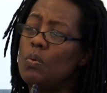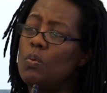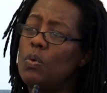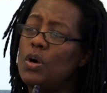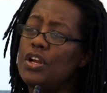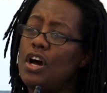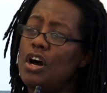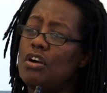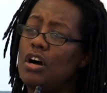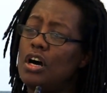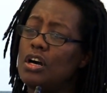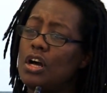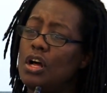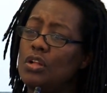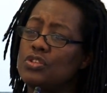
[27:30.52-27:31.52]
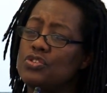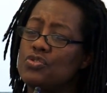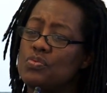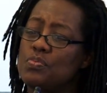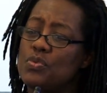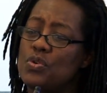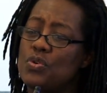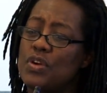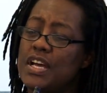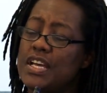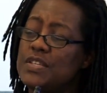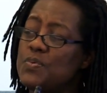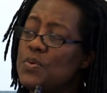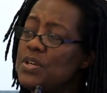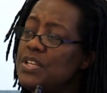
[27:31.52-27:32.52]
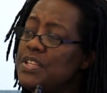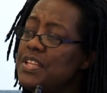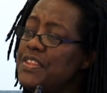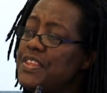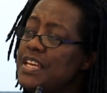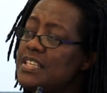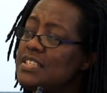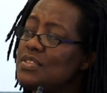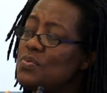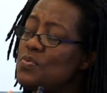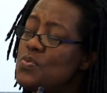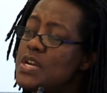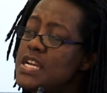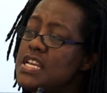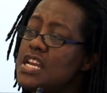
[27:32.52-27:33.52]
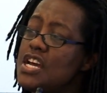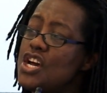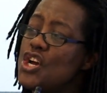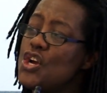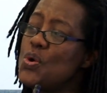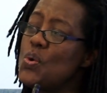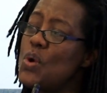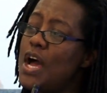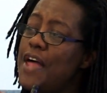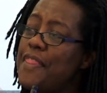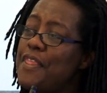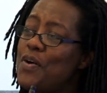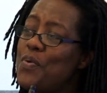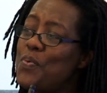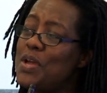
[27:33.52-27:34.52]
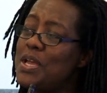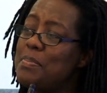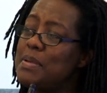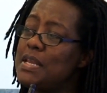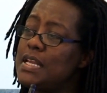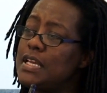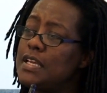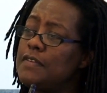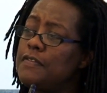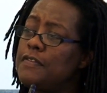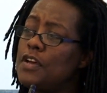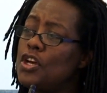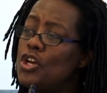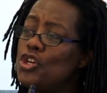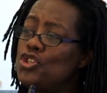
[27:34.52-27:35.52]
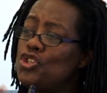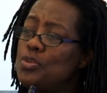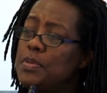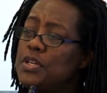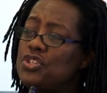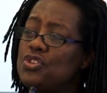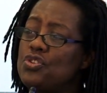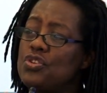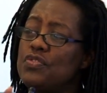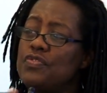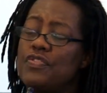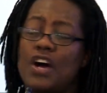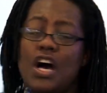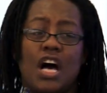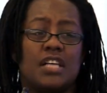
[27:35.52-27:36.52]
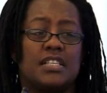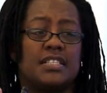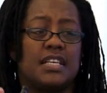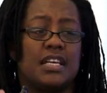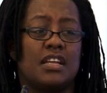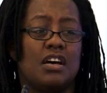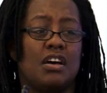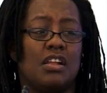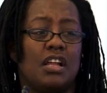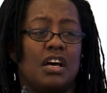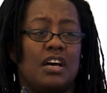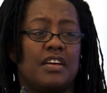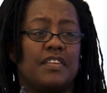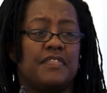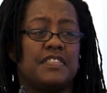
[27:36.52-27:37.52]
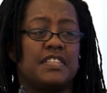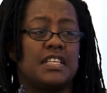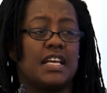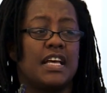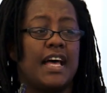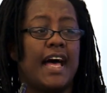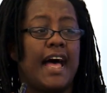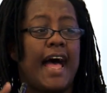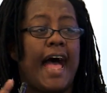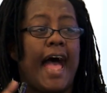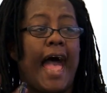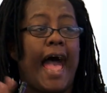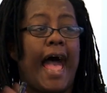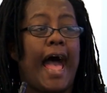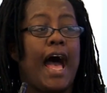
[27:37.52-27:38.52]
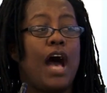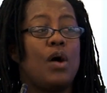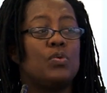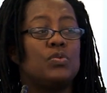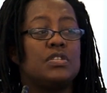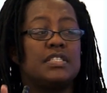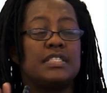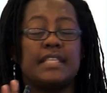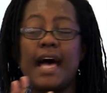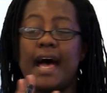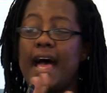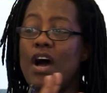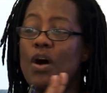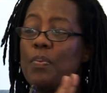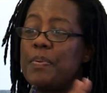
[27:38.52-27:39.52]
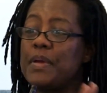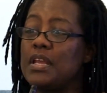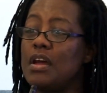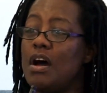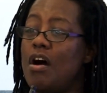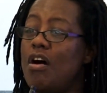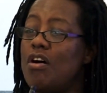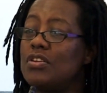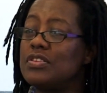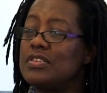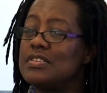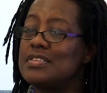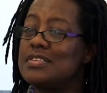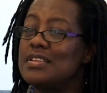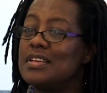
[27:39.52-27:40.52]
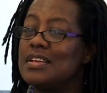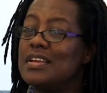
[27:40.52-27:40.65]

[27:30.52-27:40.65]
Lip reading: what are our cultural mores? What are the things that we know and that we believe to be true for us in our lives? How does that help enhance